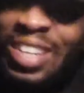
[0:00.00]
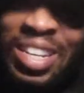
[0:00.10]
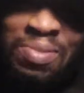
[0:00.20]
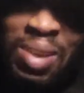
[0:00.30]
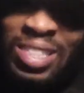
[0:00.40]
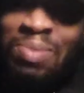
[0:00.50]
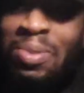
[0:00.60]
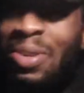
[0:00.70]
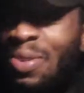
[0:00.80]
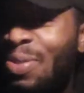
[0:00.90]
trying to make some
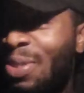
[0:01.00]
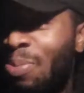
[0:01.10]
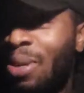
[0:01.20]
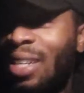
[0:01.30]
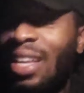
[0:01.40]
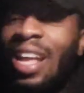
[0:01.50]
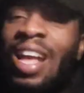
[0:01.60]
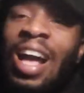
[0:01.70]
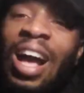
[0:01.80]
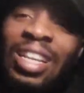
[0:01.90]
moves, but
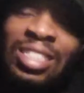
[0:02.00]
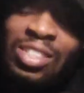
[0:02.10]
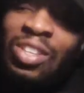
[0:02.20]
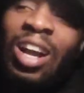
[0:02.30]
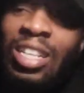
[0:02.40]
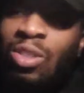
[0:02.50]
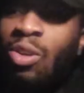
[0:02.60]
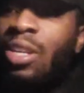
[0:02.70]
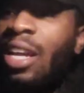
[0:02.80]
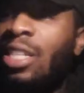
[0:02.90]
I see you guys on
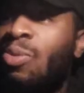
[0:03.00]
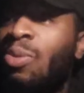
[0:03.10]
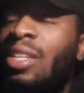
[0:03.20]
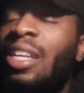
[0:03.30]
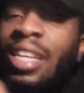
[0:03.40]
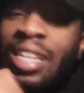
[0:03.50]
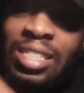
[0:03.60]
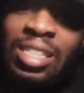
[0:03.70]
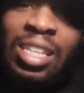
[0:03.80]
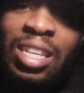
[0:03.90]
the next one. It's
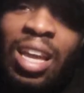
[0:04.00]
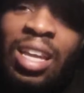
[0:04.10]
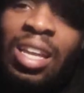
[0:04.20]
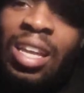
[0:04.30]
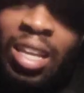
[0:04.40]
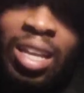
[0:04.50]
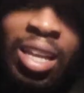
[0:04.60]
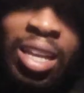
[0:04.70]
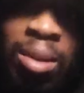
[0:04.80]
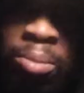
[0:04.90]
DDK, and